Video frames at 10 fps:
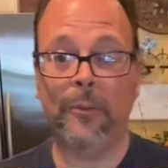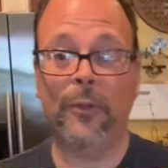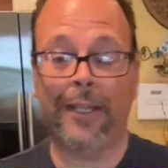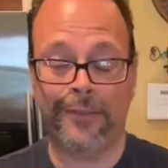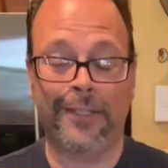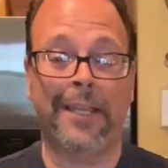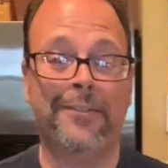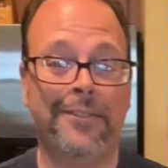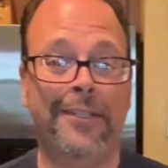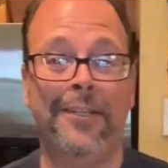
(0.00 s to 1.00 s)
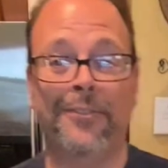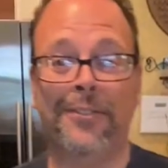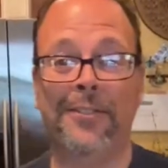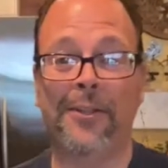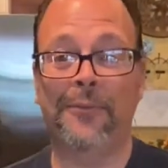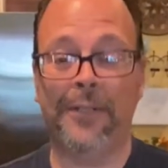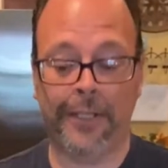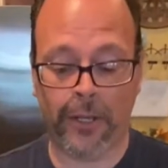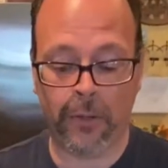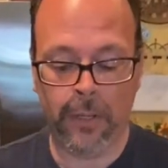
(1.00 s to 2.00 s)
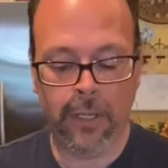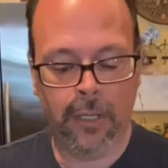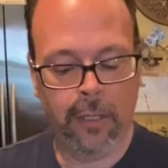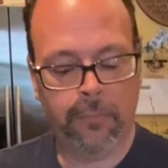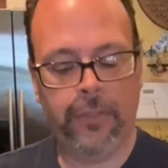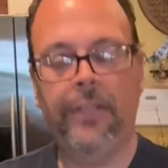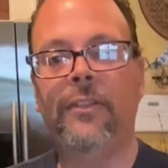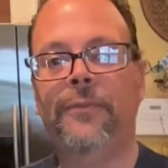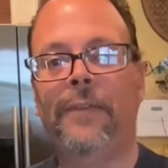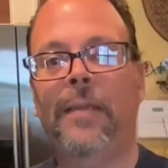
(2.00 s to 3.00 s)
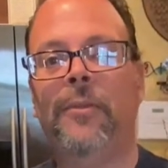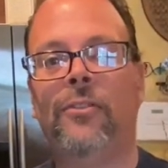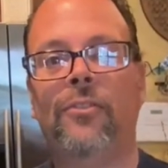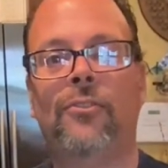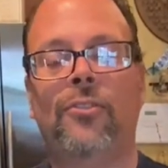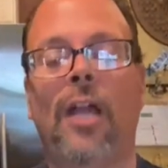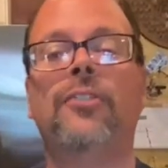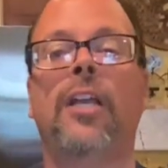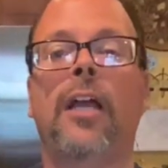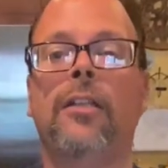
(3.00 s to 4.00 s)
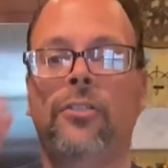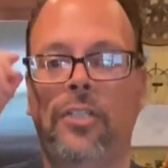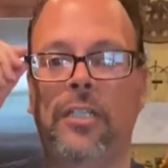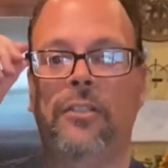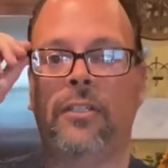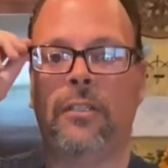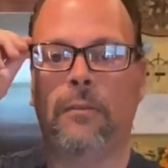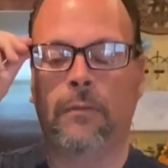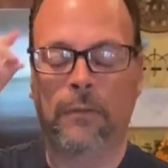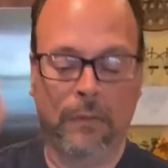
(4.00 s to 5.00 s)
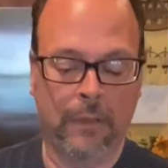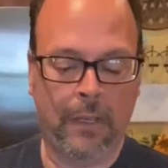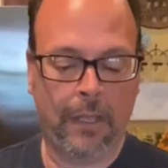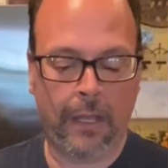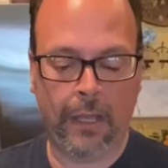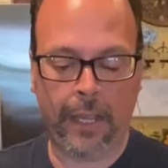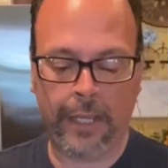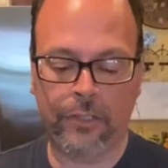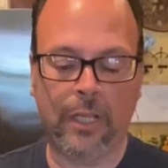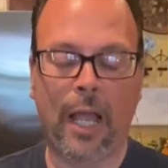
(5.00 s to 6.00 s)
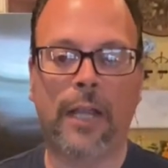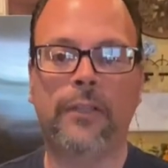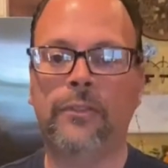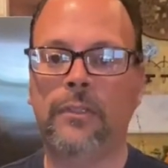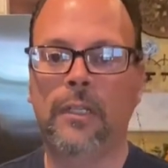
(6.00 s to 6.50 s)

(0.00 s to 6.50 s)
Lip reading: We'll get to quesadillas in another video. But these are the famous Cha-Cha cheese enchiladas.